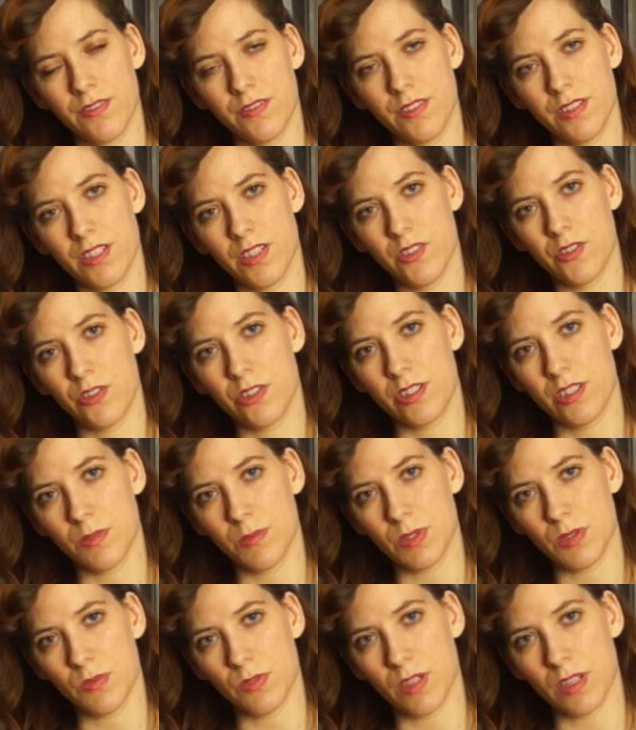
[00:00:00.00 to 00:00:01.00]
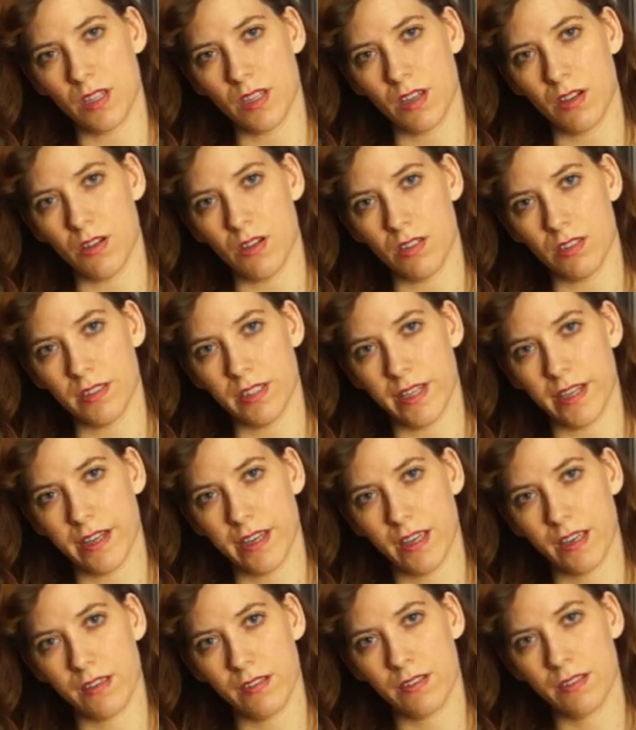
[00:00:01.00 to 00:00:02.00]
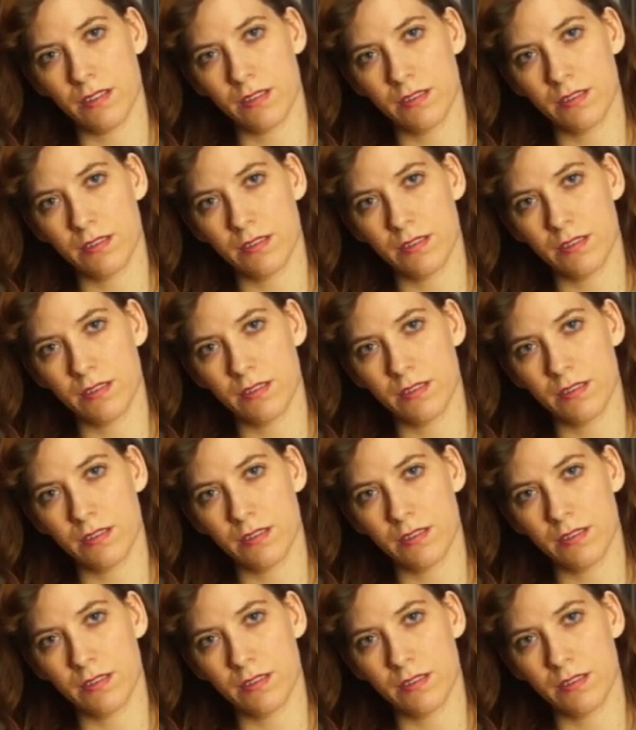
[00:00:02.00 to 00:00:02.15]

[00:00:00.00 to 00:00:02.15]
literally been working all day.